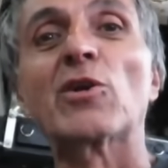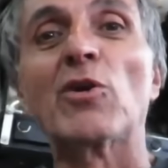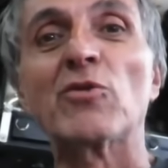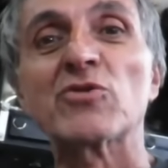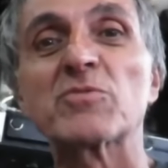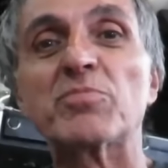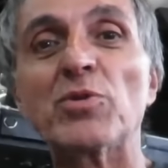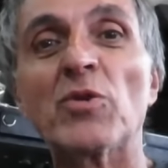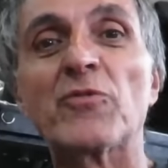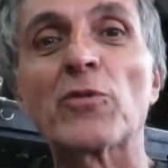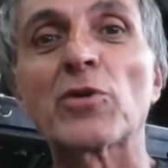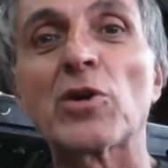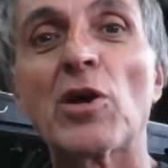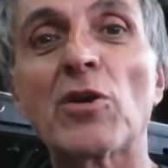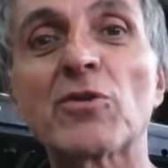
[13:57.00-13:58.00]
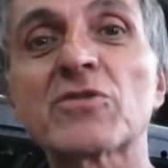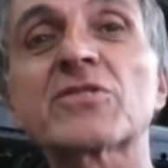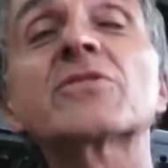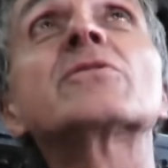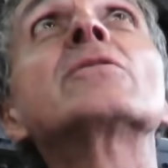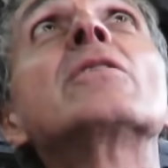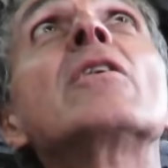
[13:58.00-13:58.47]
out all those beautiful
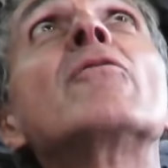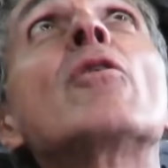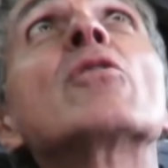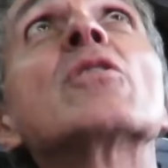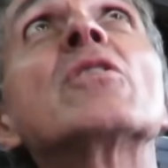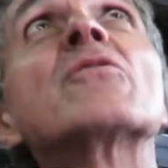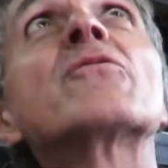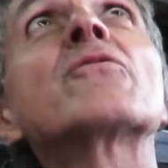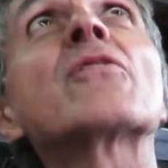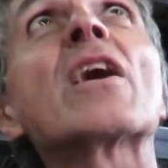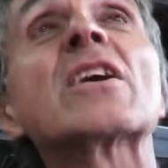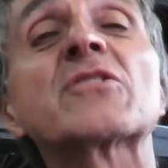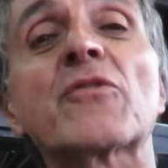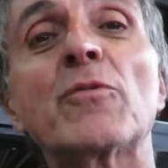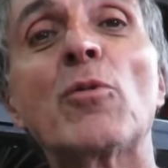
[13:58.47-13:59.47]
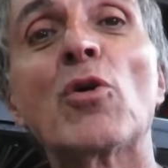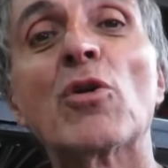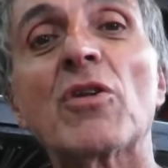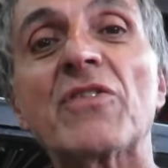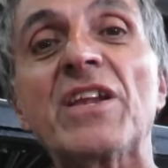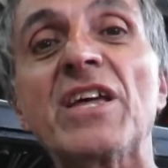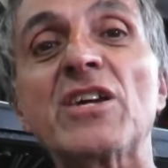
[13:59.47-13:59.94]
colors of all the flags from all
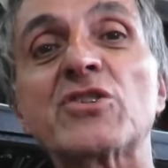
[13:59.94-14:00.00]
over the